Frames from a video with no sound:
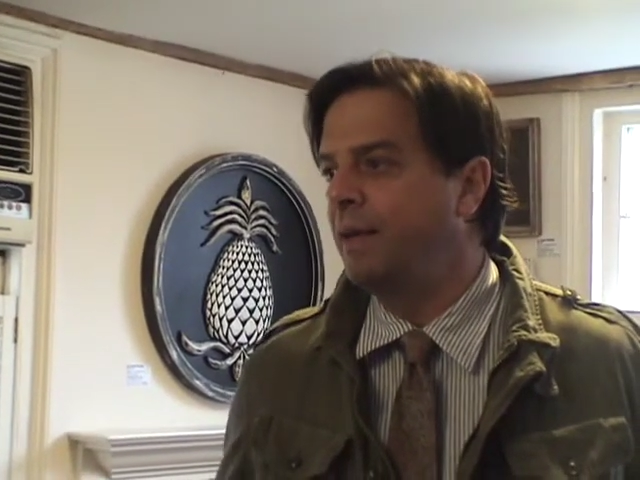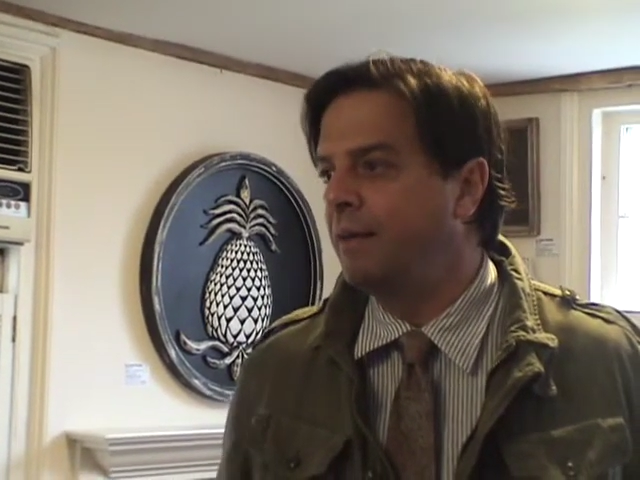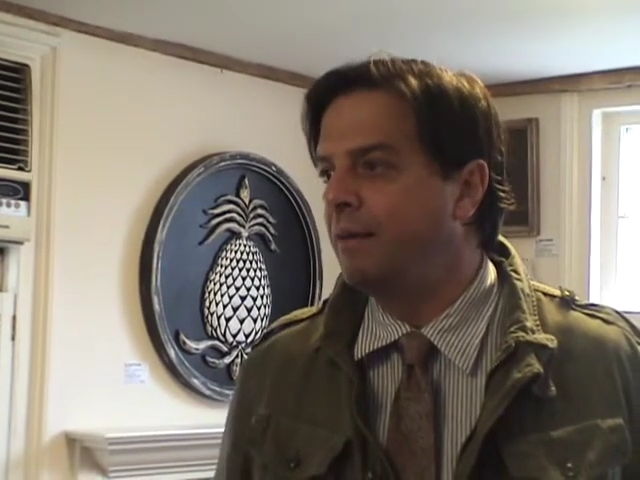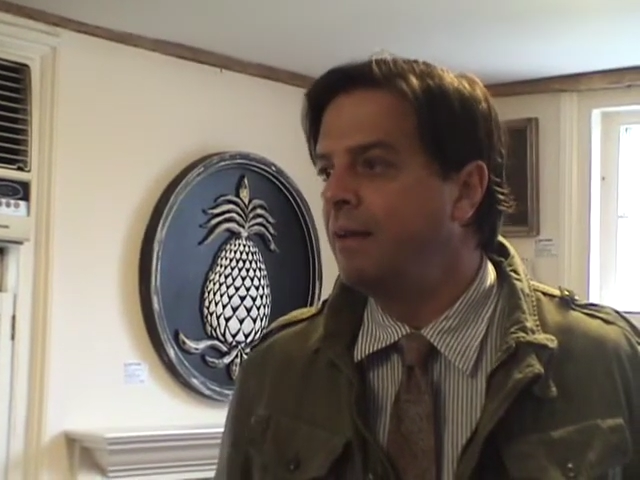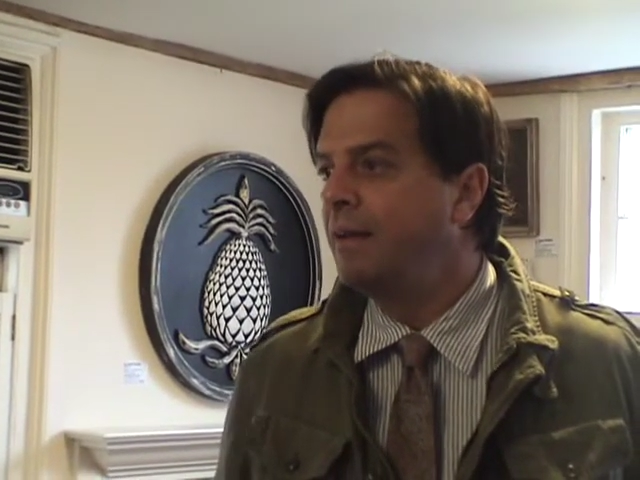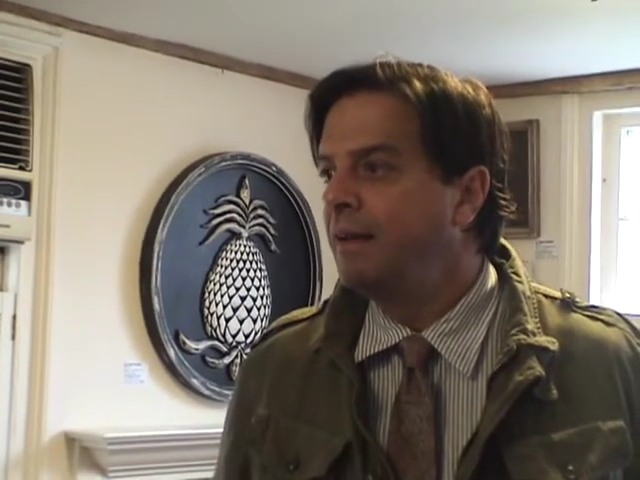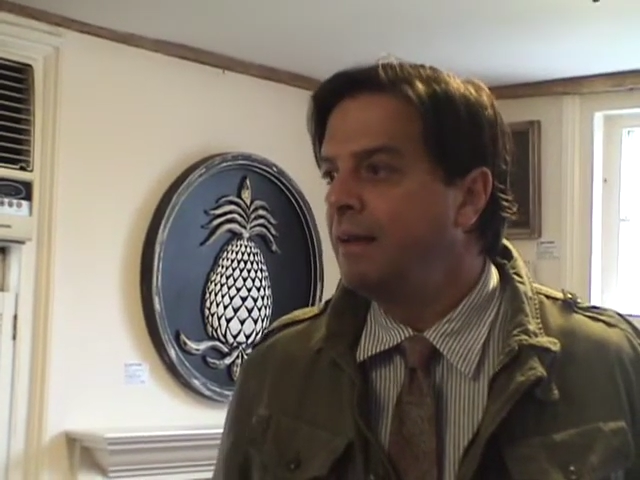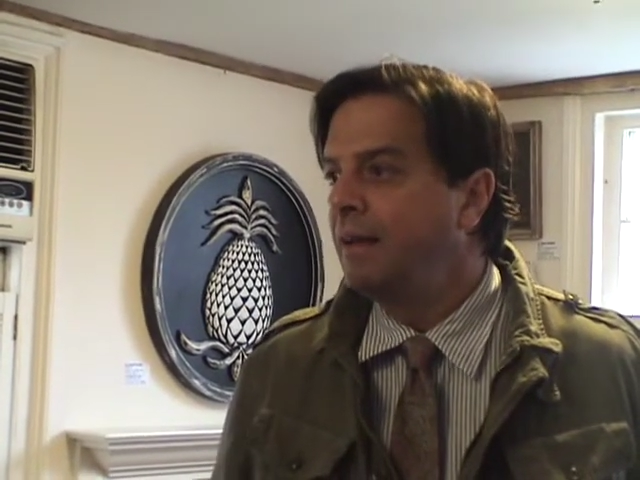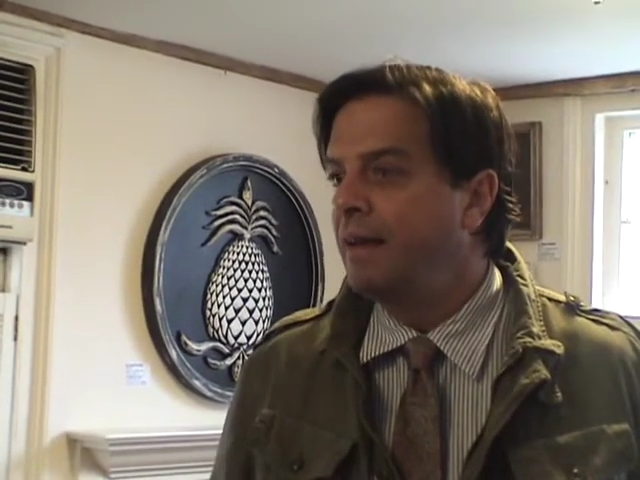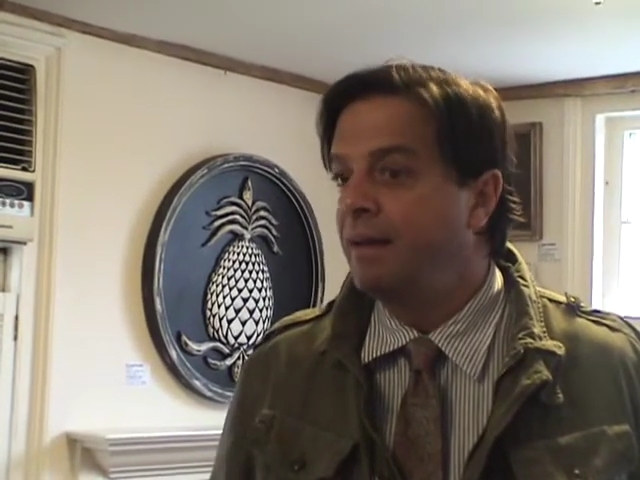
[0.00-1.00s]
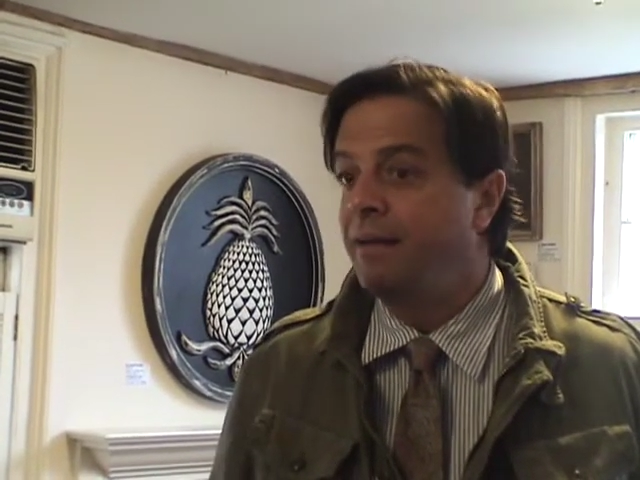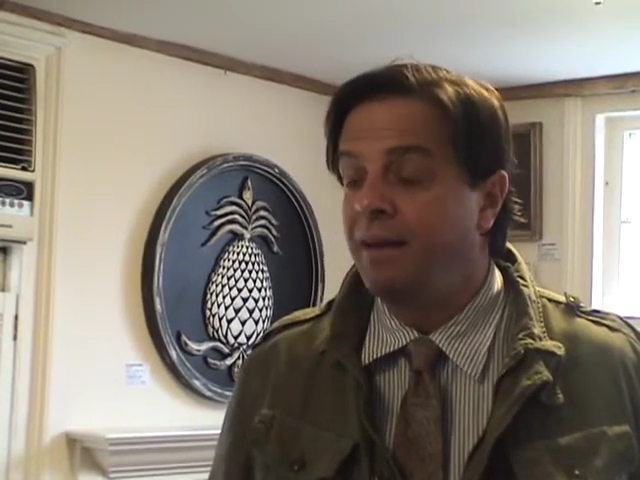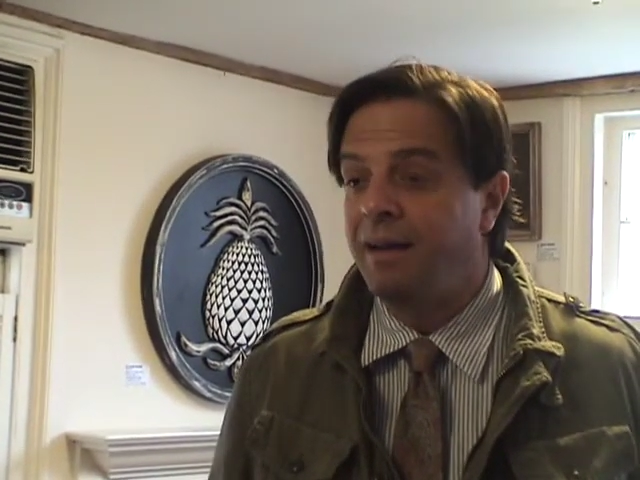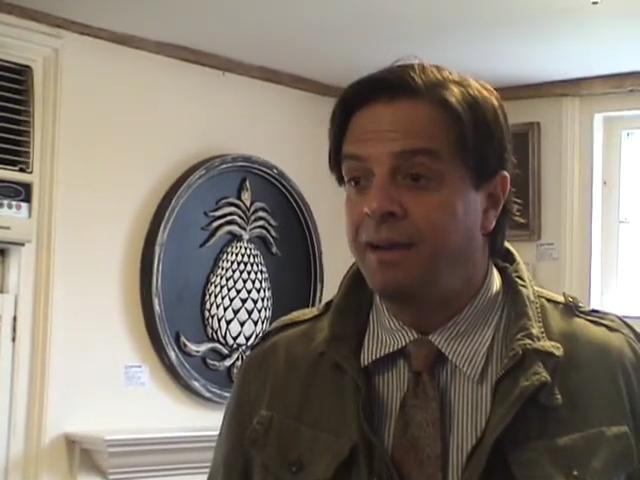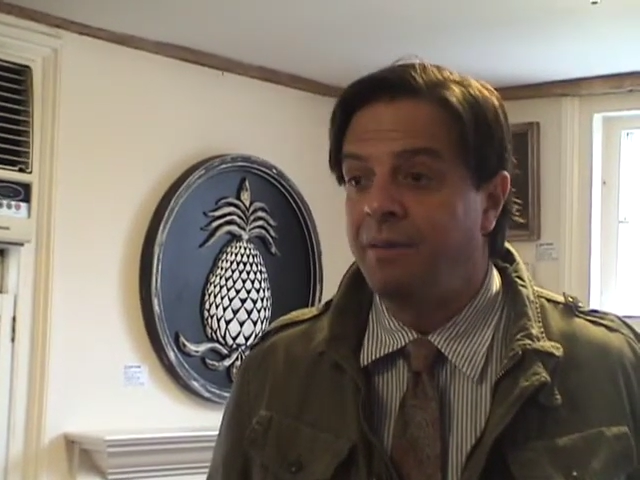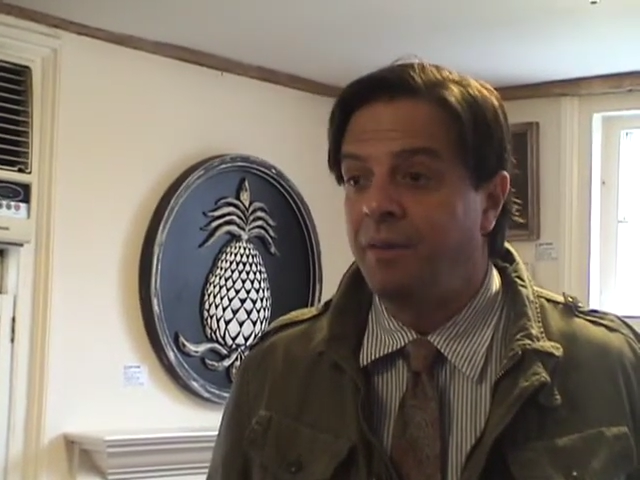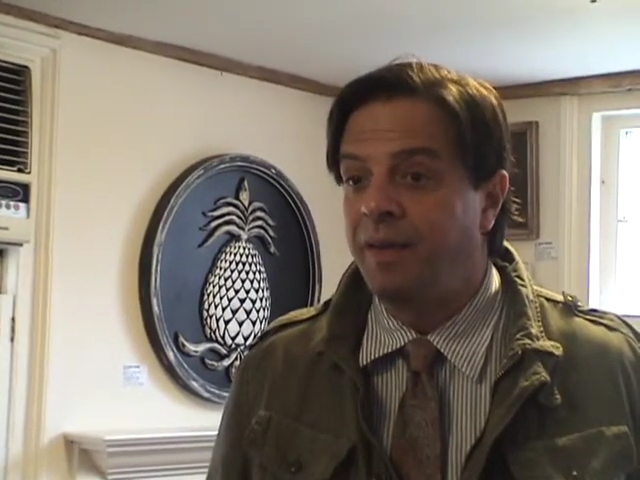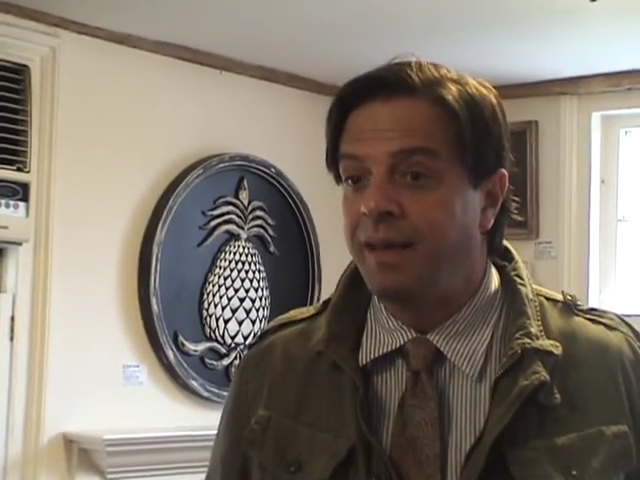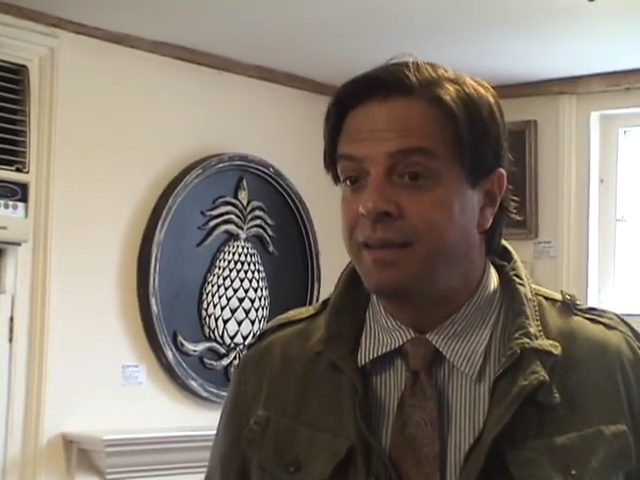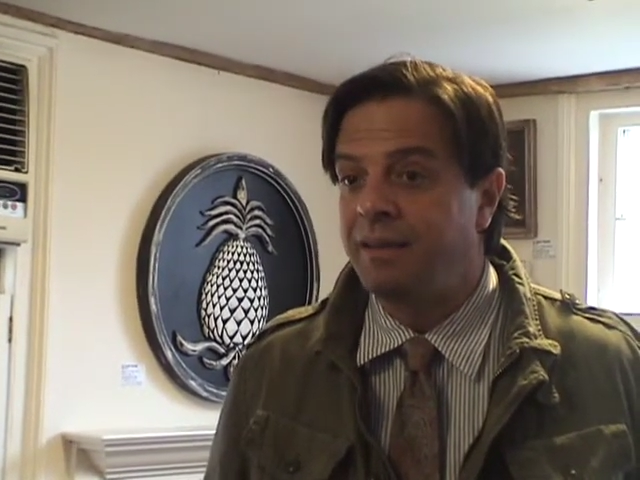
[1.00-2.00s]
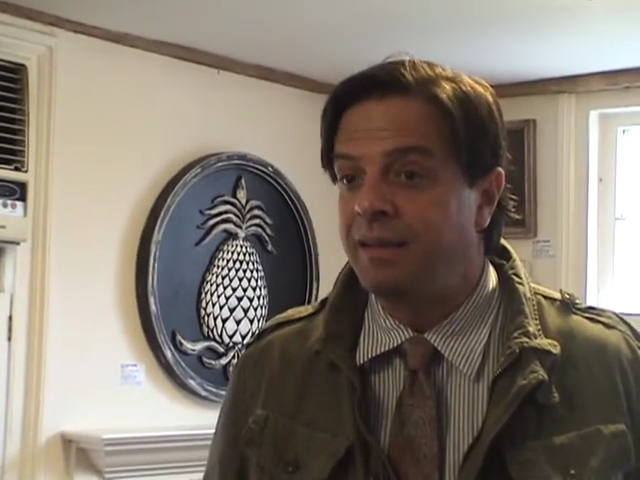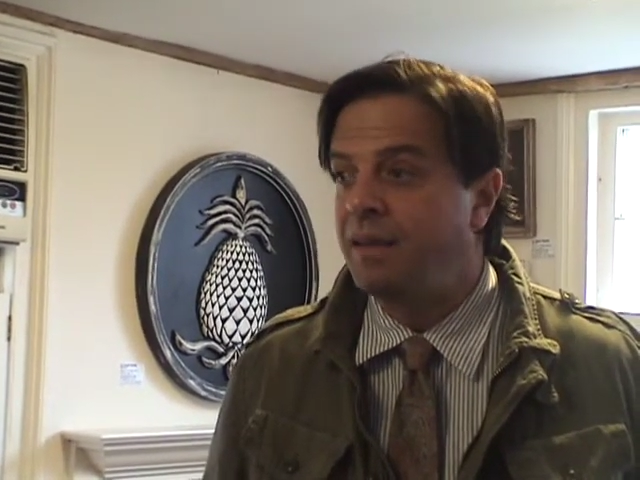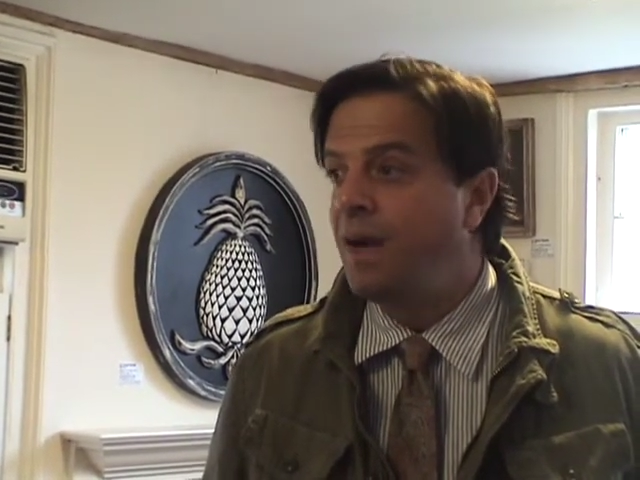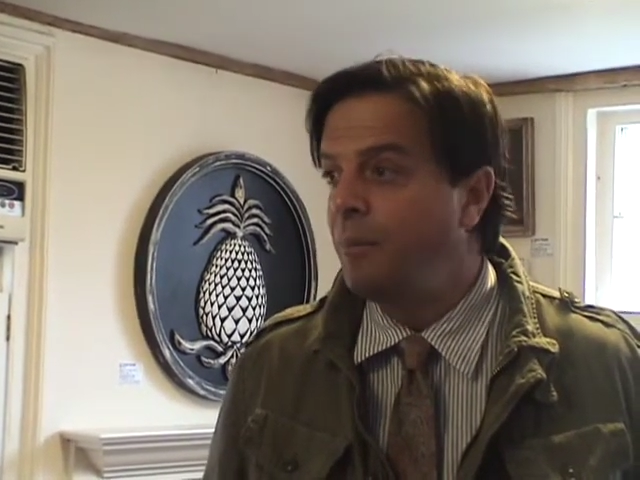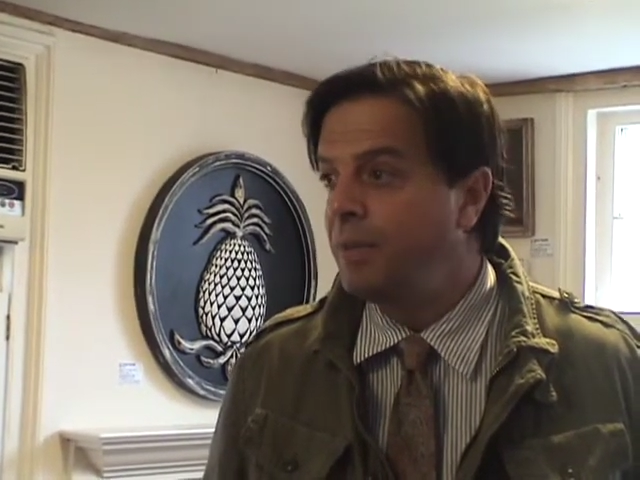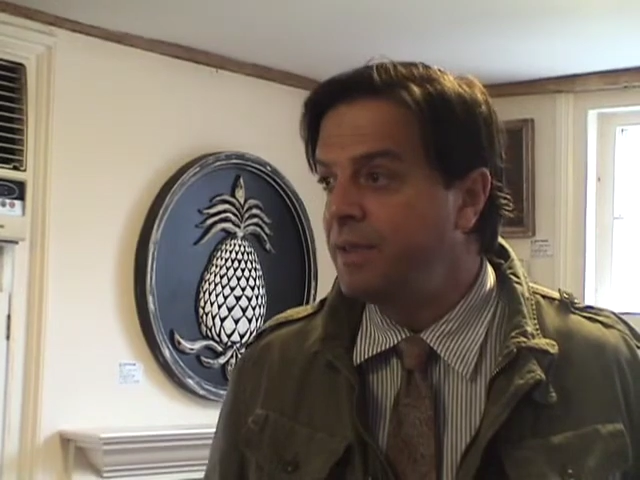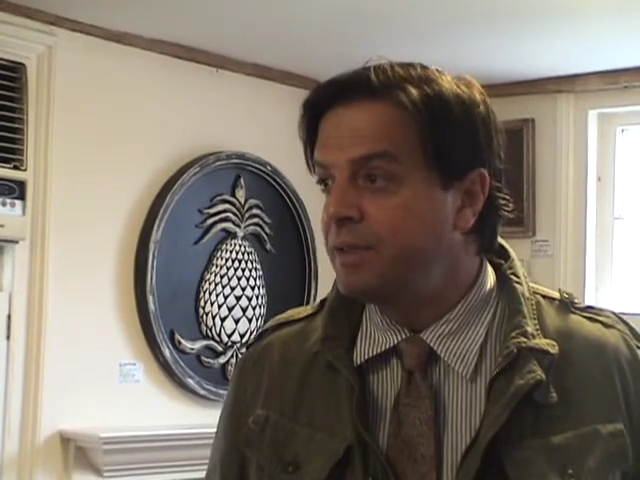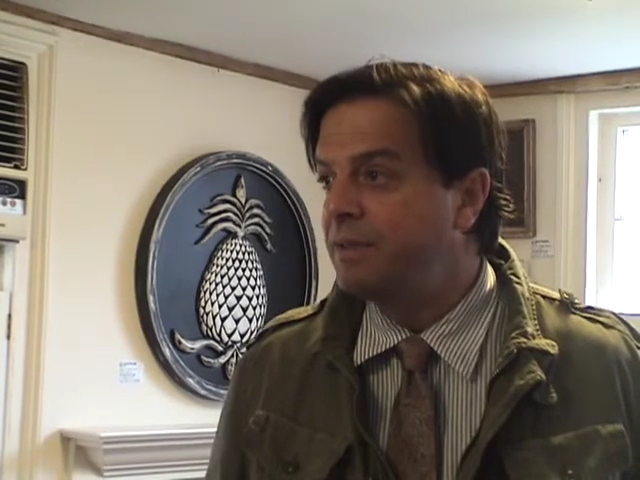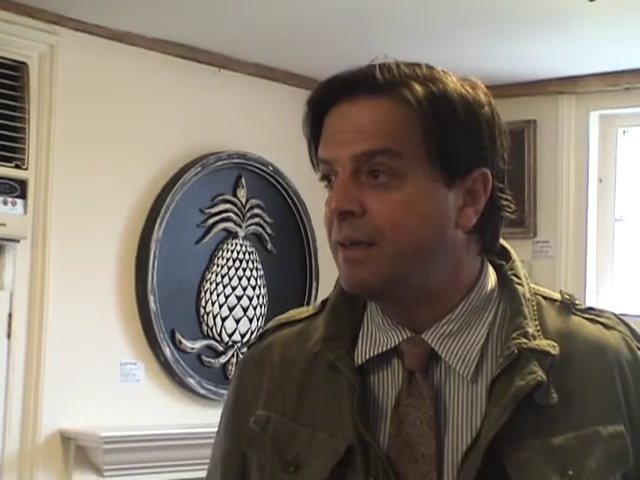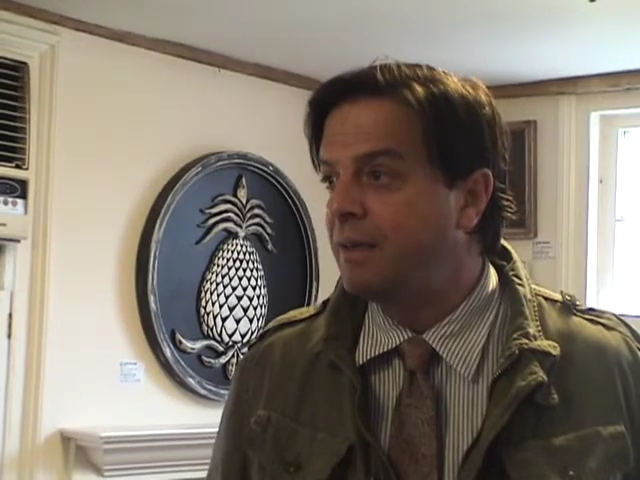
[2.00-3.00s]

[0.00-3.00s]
in things, an accomplished